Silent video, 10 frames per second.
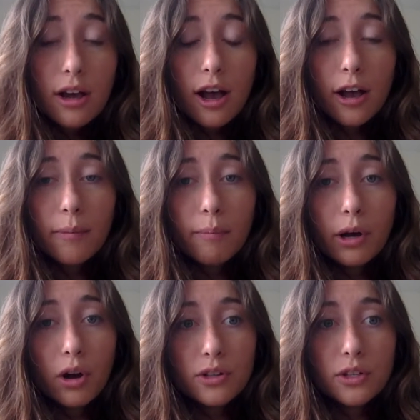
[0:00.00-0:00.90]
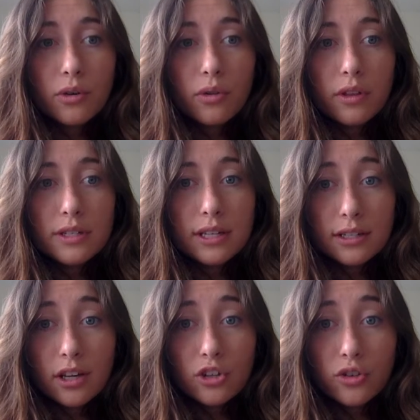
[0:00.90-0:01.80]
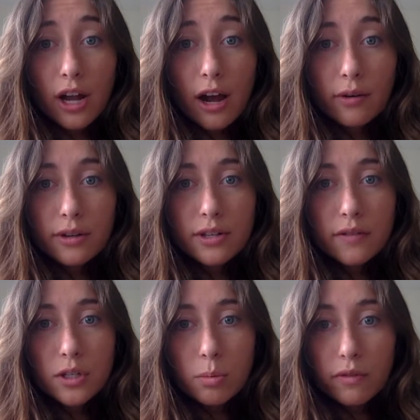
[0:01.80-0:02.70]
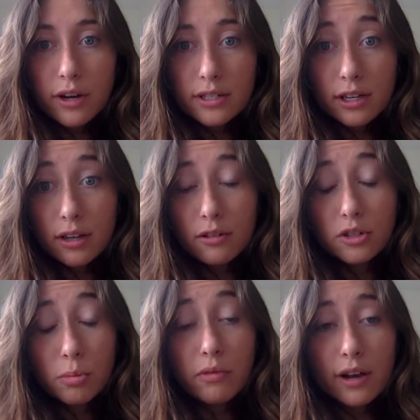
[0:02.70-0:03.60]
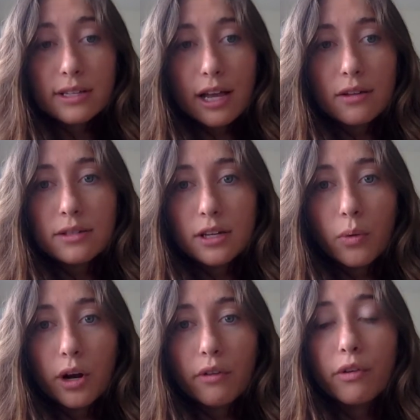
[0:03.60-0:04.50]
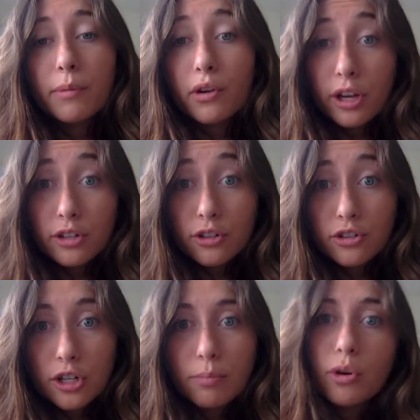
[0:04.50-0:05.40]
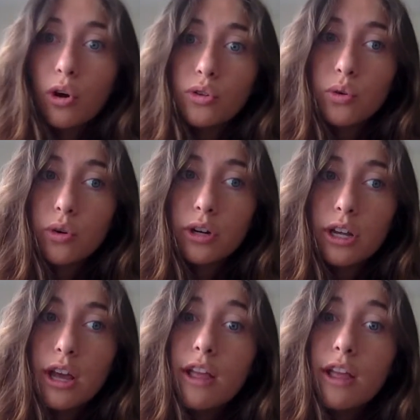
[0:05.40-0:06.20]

but also the 600 hours of supervised counseling work from your internship go toward